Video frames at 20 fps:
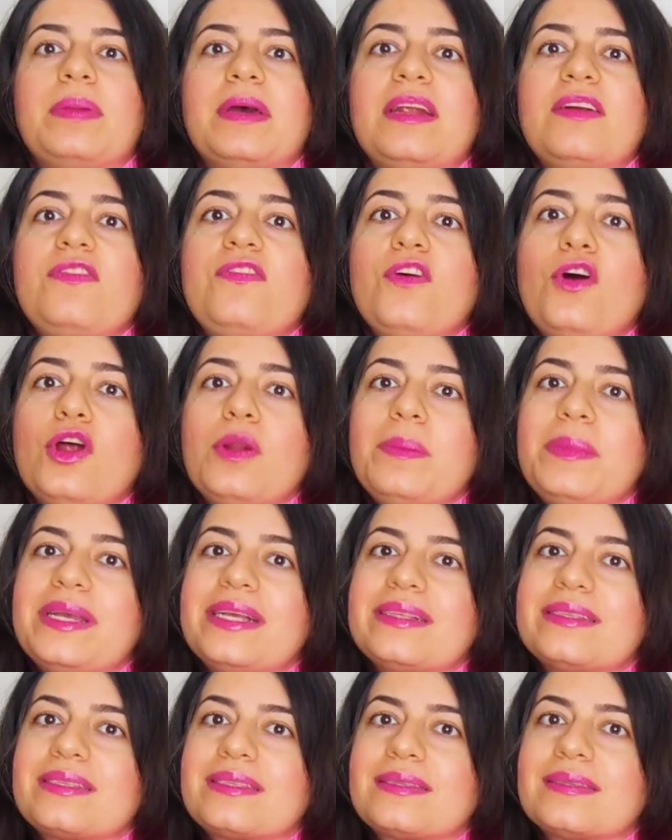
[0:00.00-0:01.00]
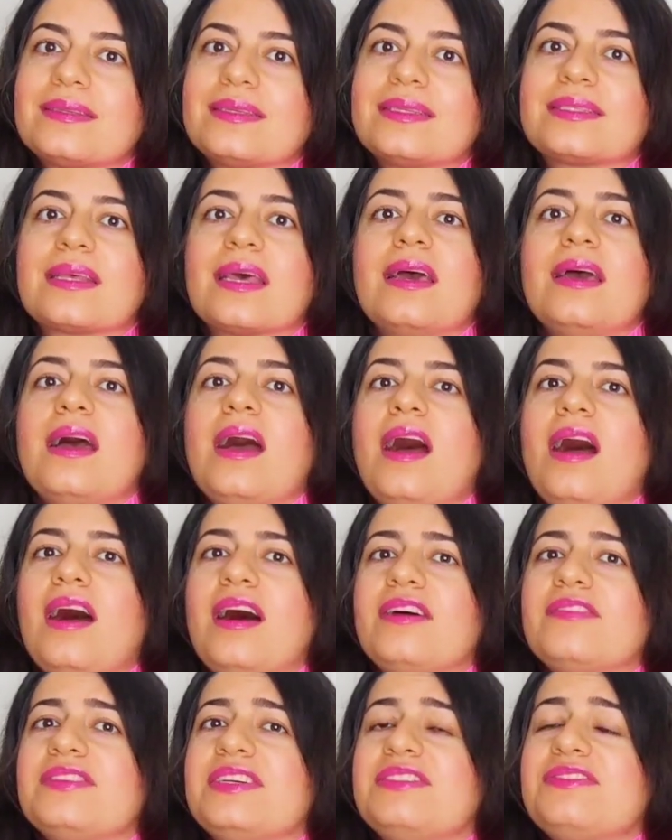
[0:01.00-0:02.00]
performances
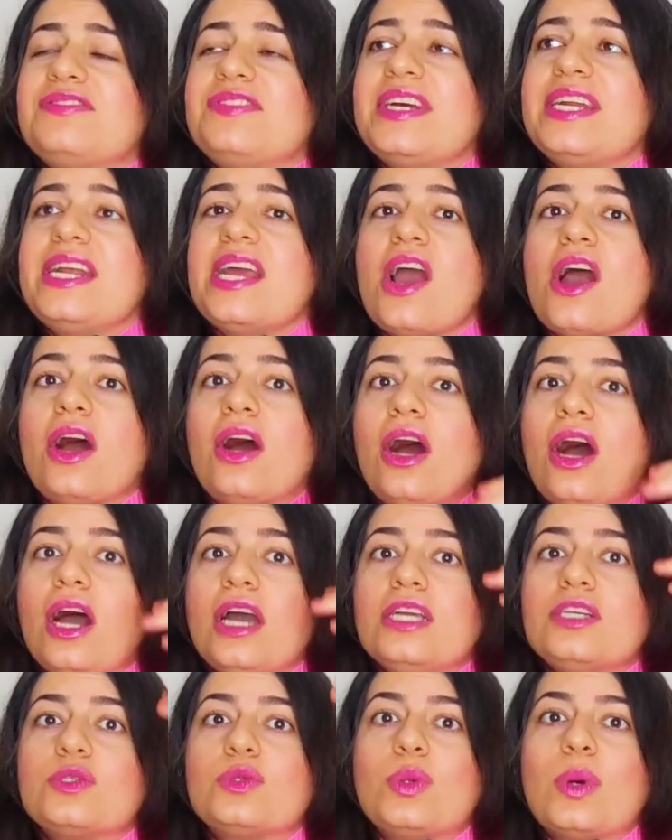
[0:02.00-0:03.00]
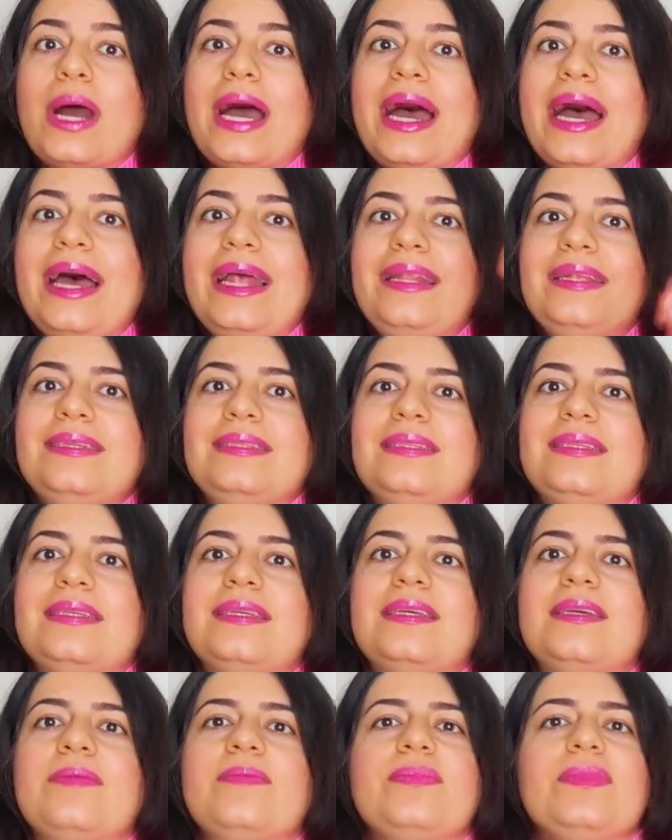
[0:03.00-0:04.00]
of a very high
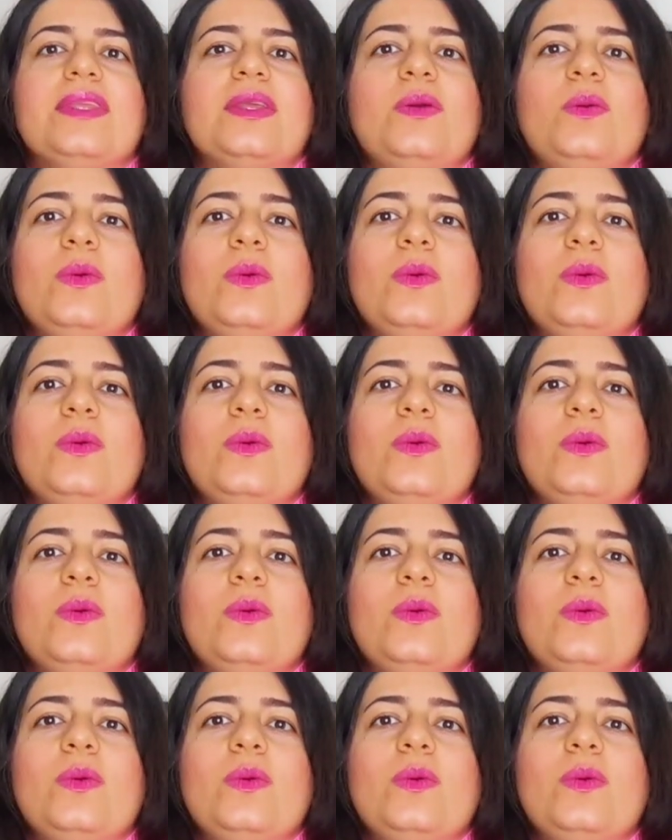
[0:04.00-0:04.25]
quality,